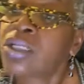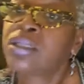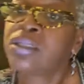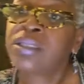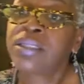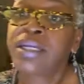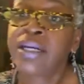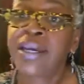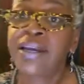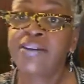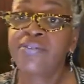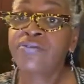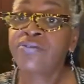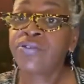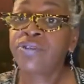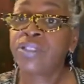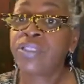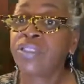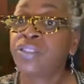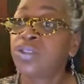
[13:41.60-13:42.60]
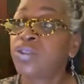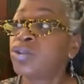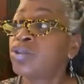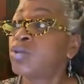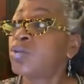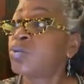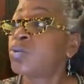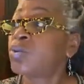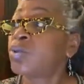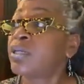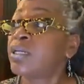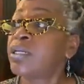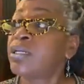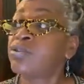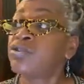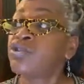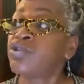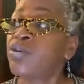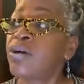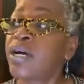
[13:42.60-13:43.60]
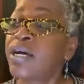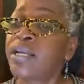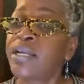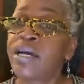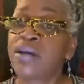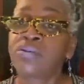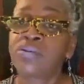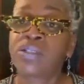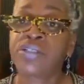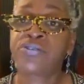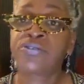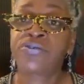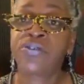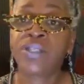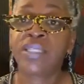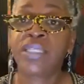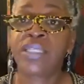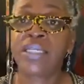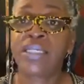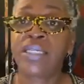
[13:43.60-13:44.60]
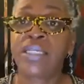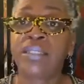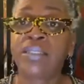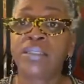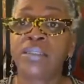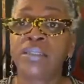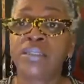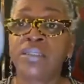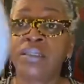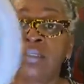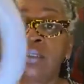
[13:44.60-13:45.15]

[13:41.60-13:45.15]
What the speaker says: to every store and tried out different things. This